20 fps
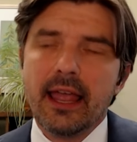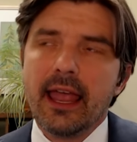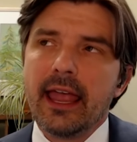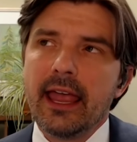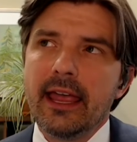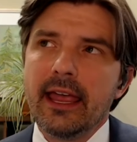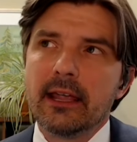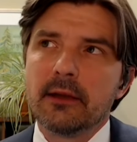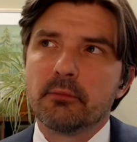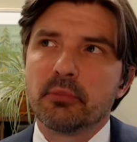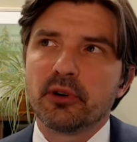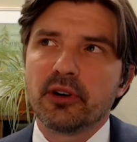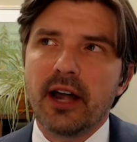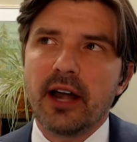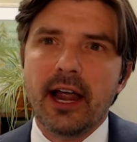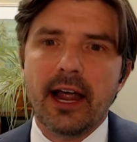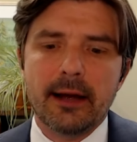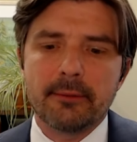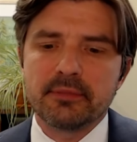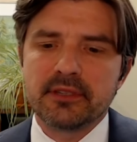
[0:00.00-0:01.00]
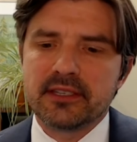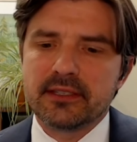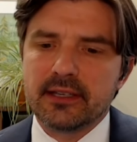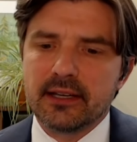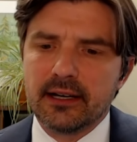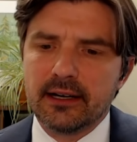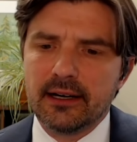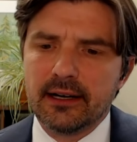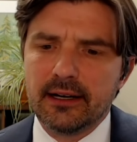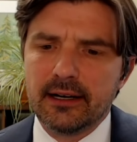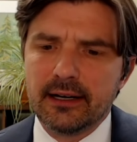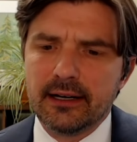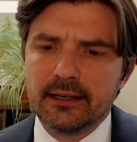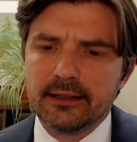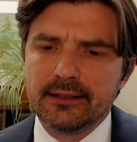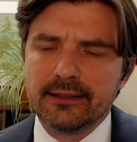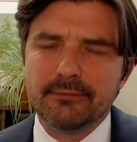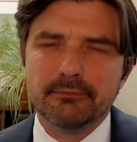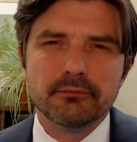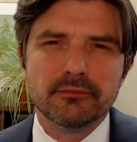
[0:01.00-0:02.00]
and perhaps uh,
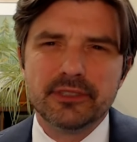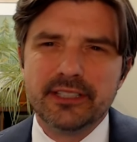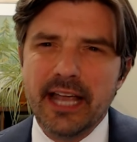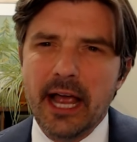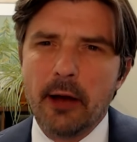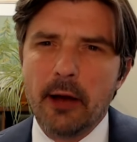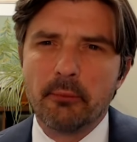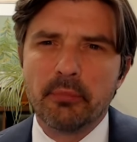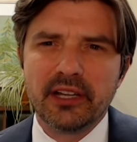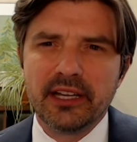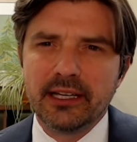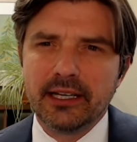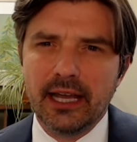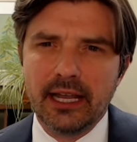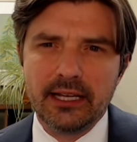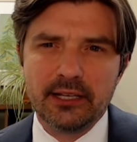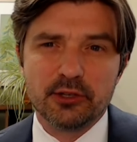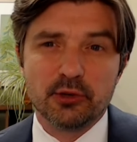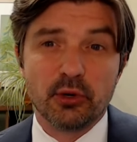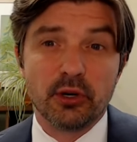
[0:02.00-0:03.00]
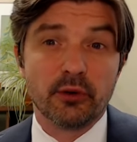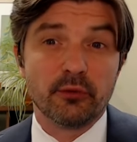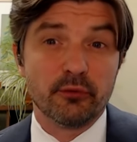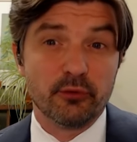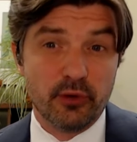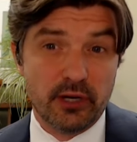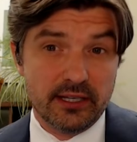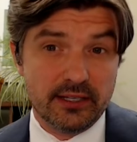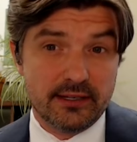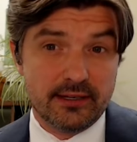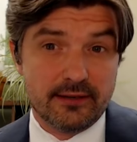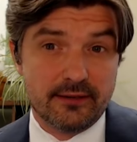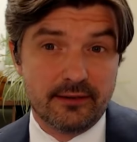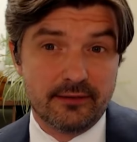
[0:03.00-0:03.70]
downplaying any sort of risks.